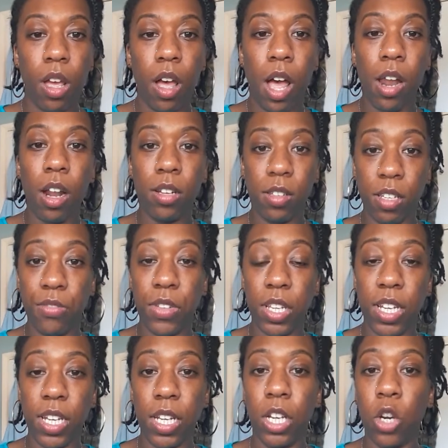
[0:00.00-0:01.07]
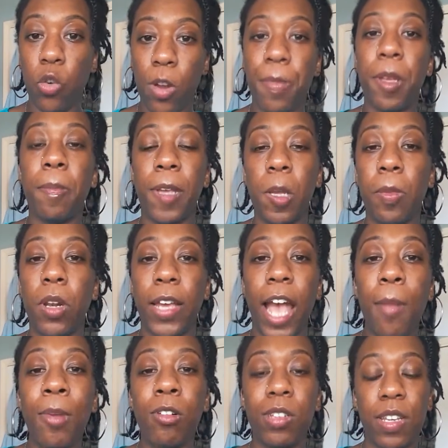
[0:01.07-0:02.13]
the Caribbean people who
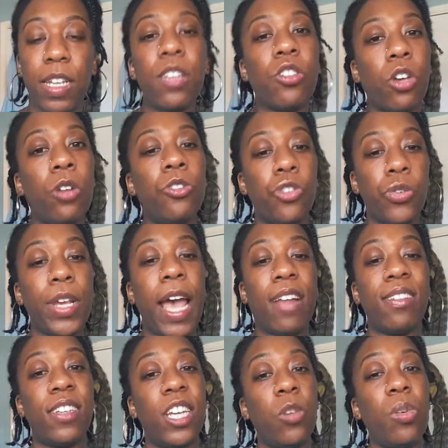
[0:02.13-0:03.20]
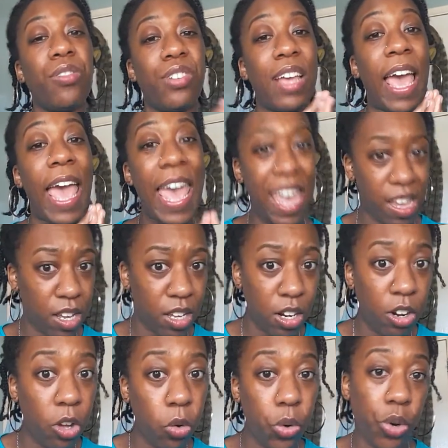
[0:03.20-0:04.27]
came over to this country had to deal with a heck
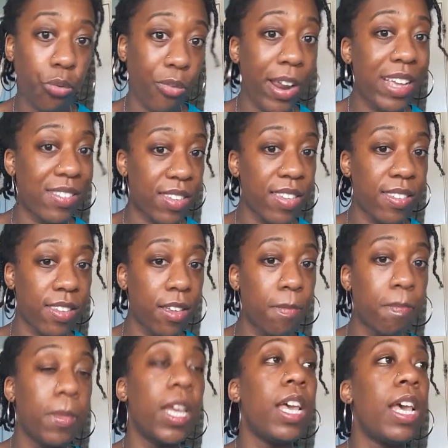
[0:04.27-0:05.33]
load of racism.